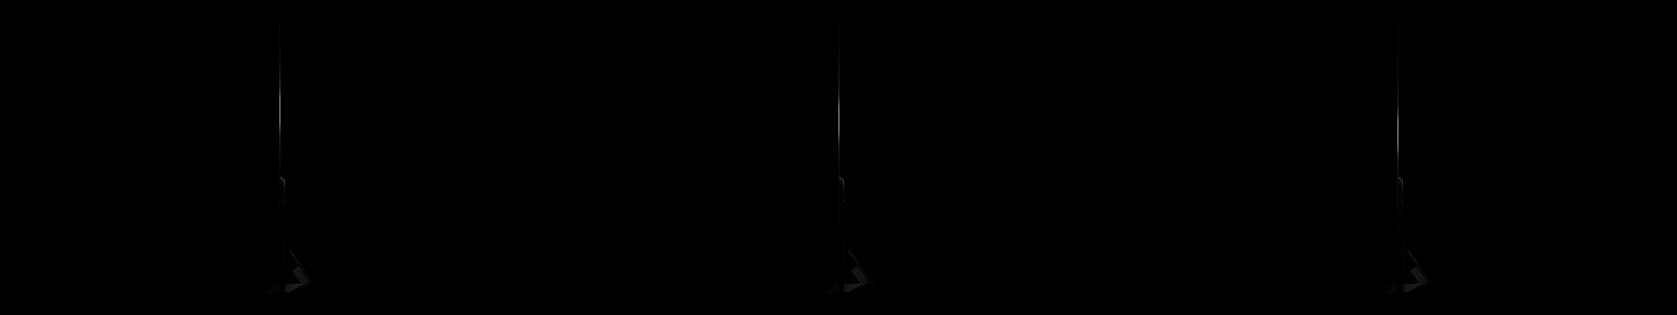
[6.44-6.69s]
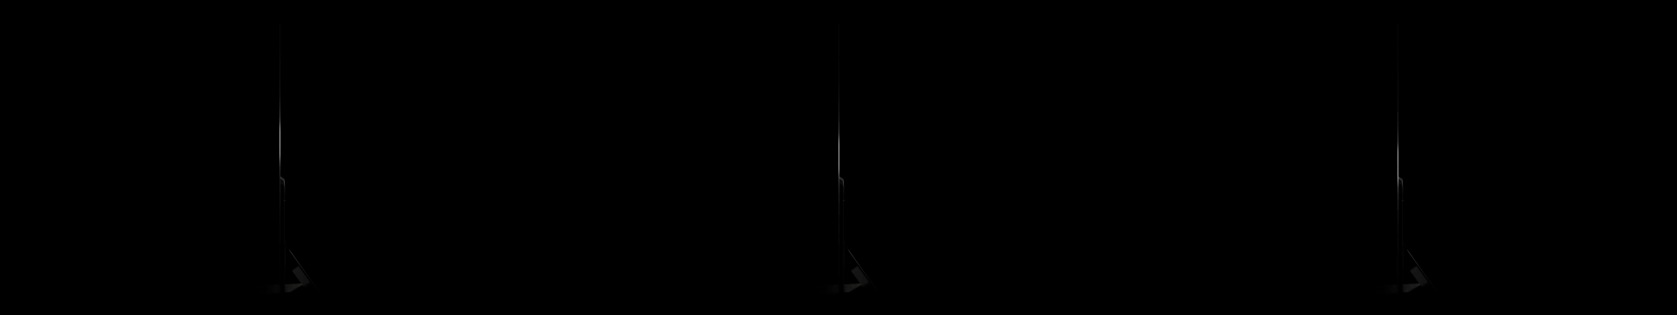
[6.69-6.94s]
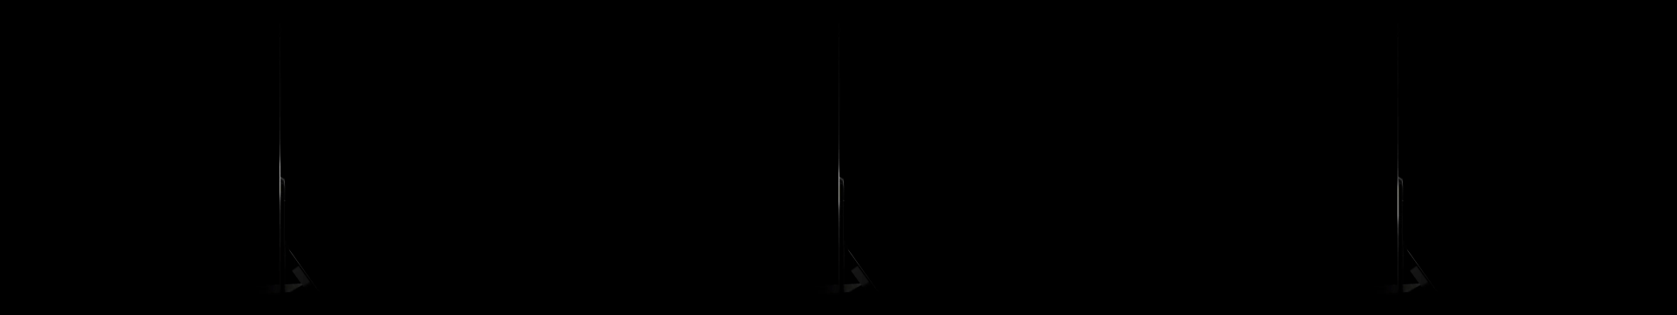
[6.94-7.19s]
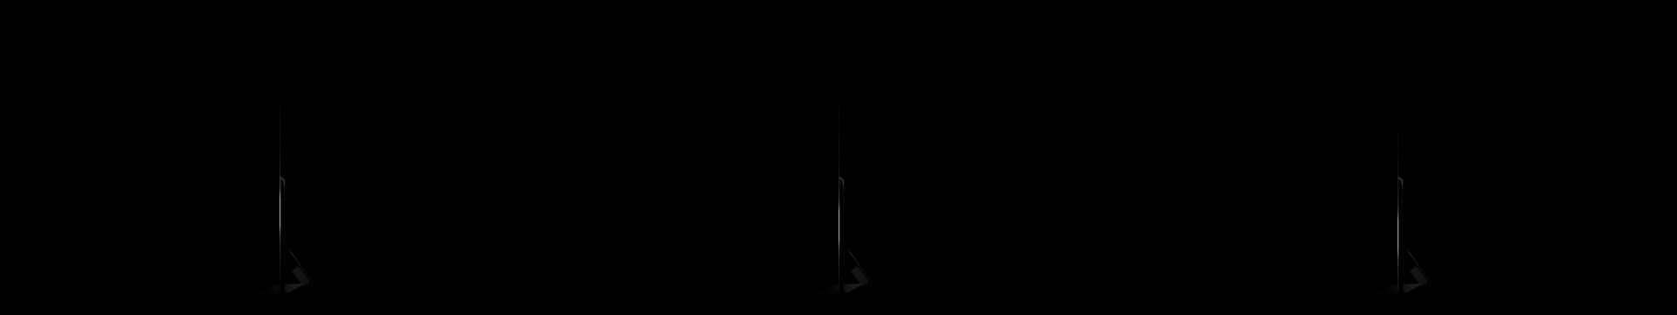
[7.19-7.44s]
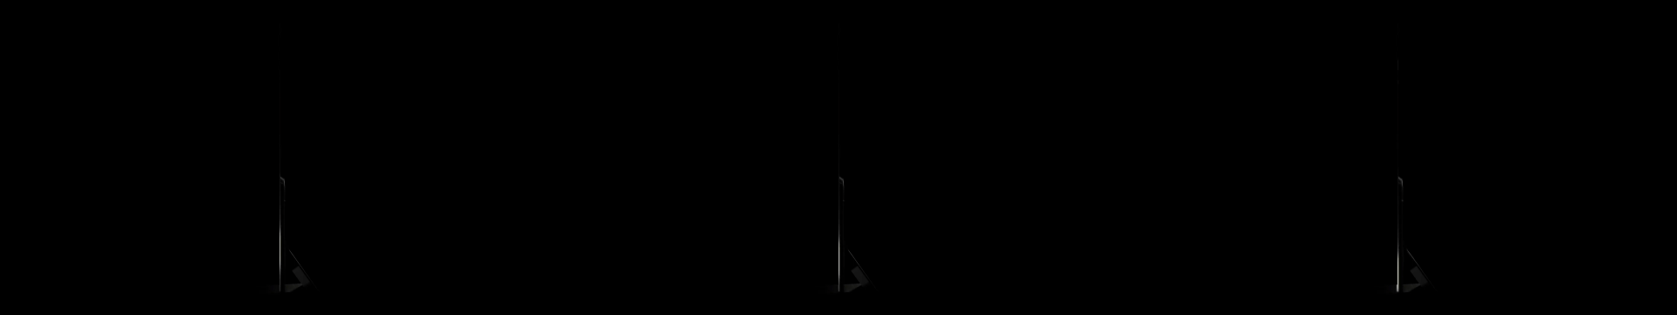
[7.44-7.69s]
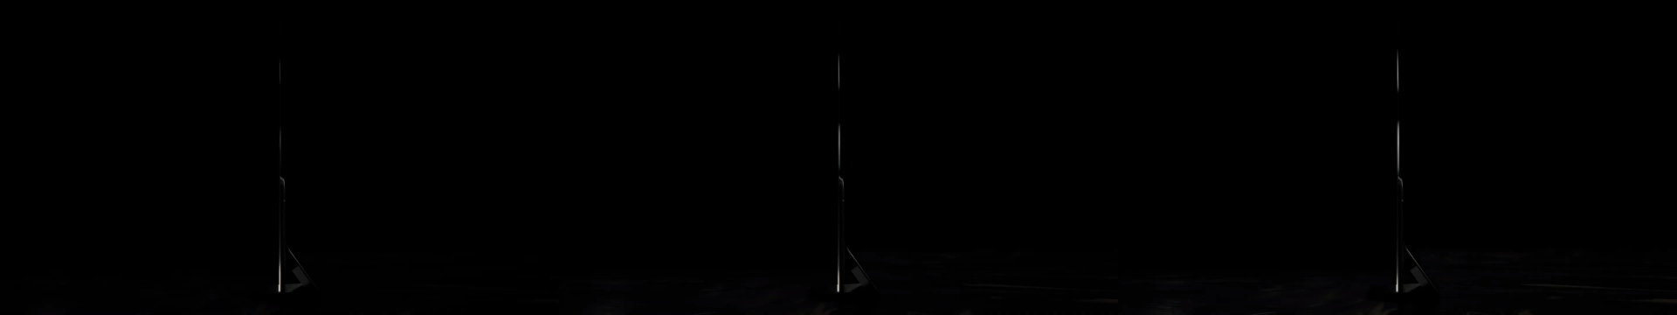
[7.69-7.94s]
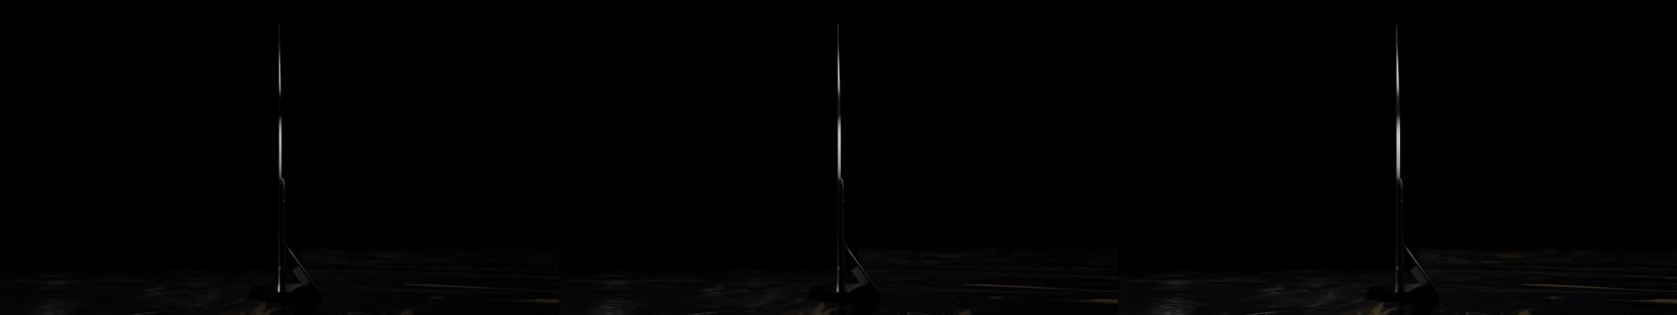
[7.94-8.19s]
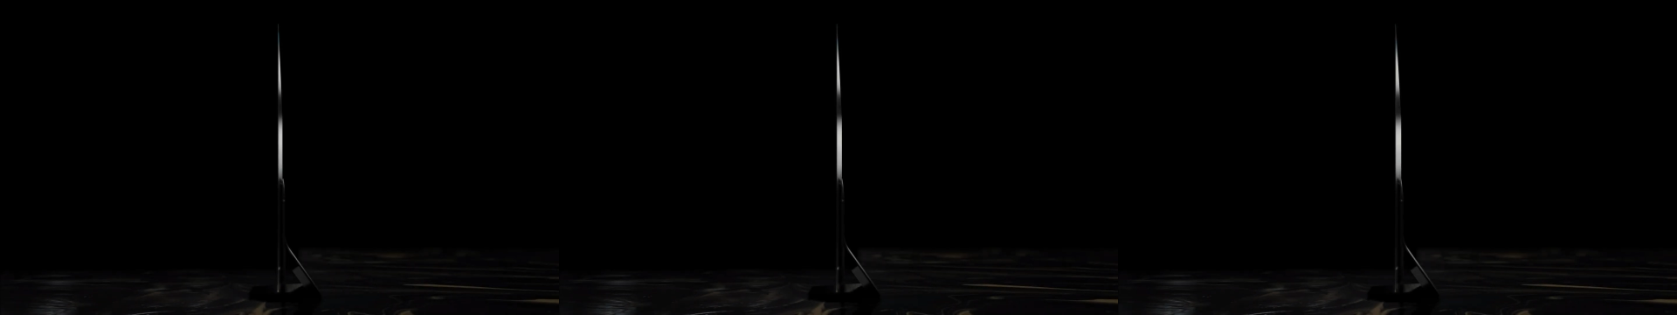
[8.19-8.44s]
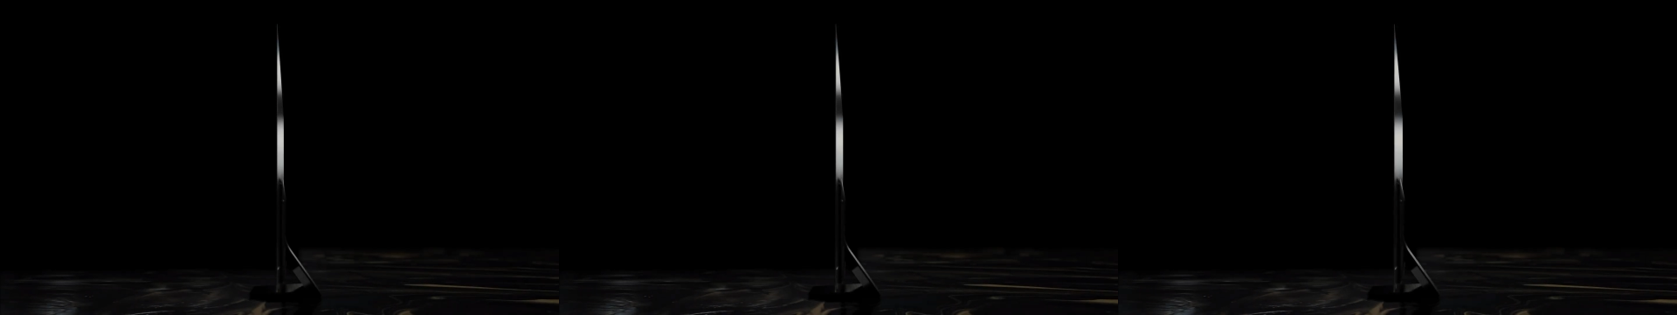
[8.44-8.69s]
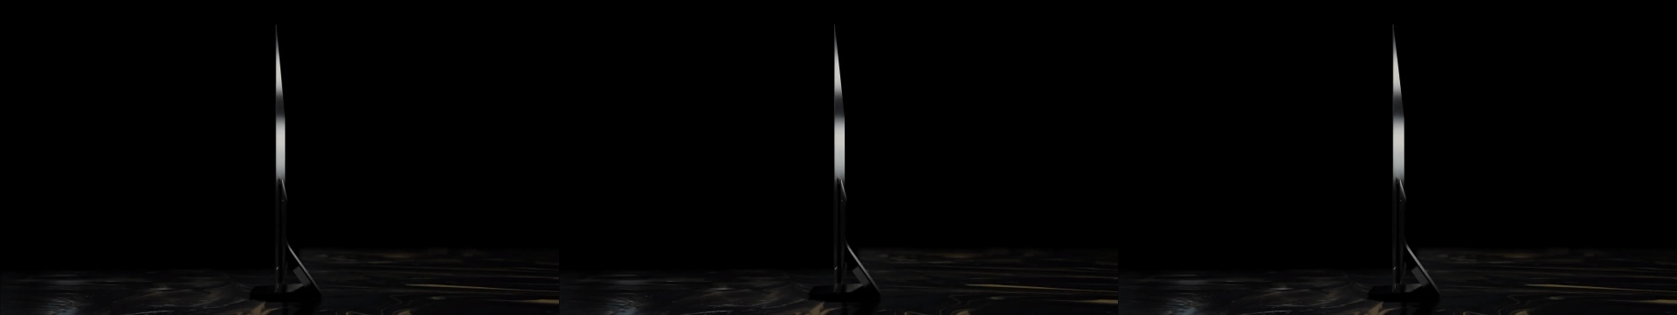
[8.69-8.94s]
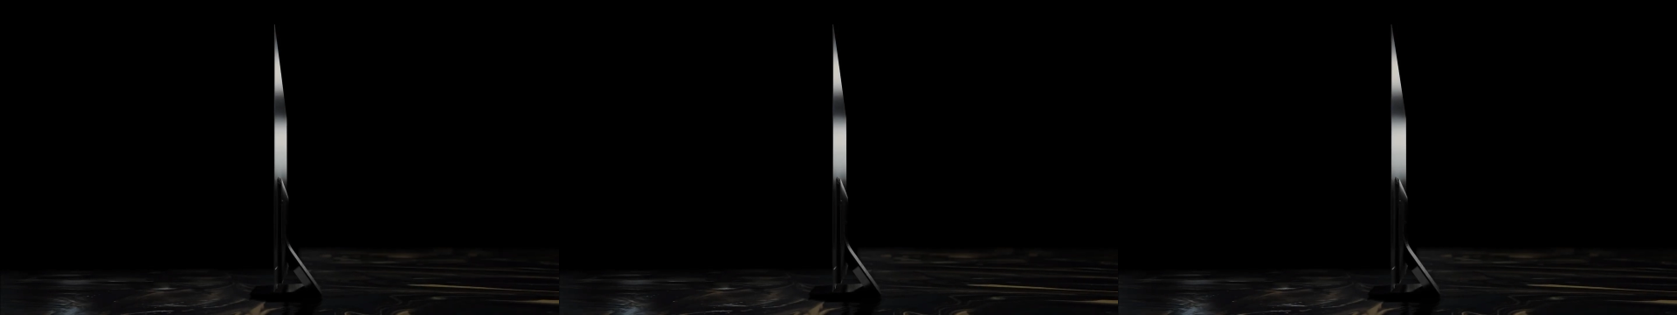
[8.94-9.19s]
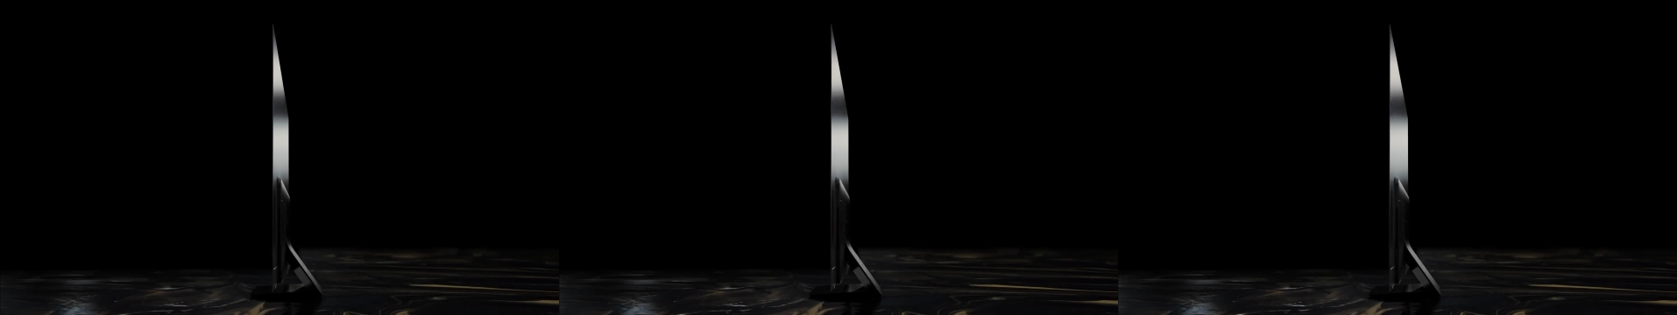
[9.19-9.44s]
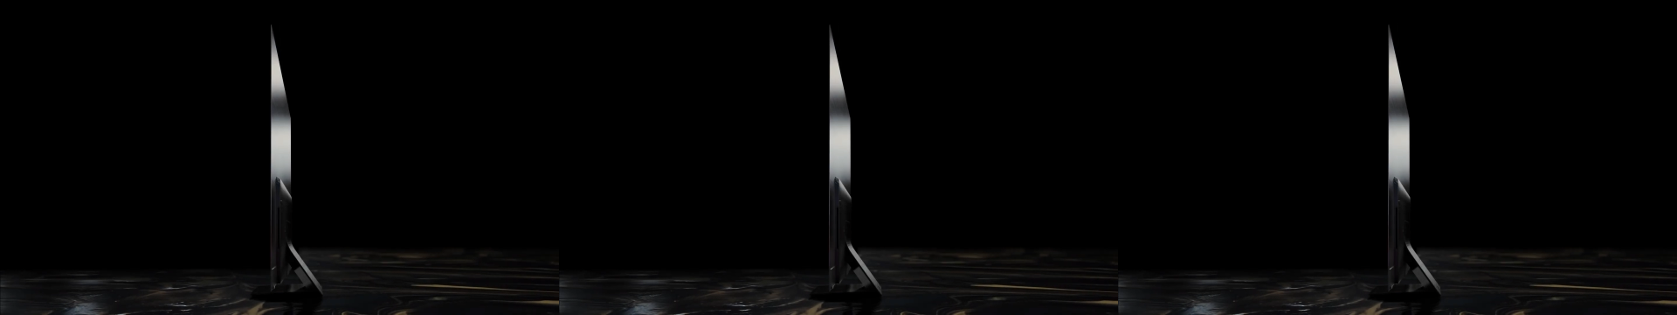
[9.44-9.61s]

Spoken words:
No face is visible, so there are no lips to read.